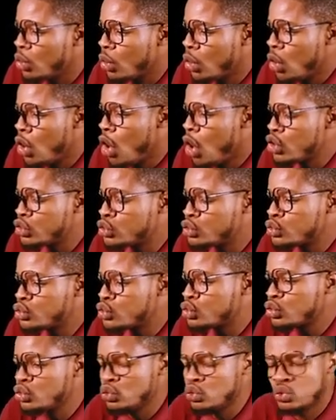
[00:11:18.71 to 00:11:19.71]
0
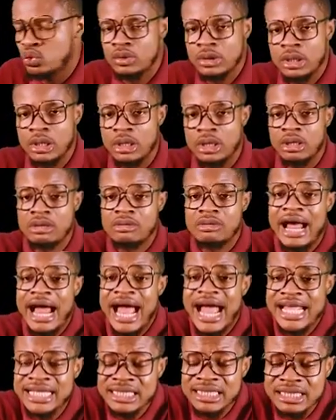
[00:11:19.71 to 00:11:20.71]
soon,
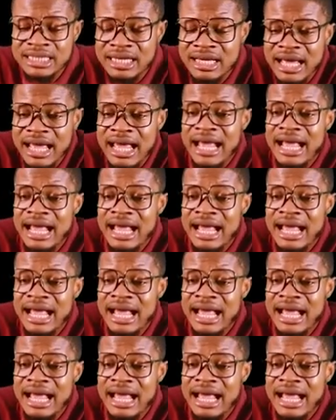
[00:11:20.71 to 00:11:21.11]
right?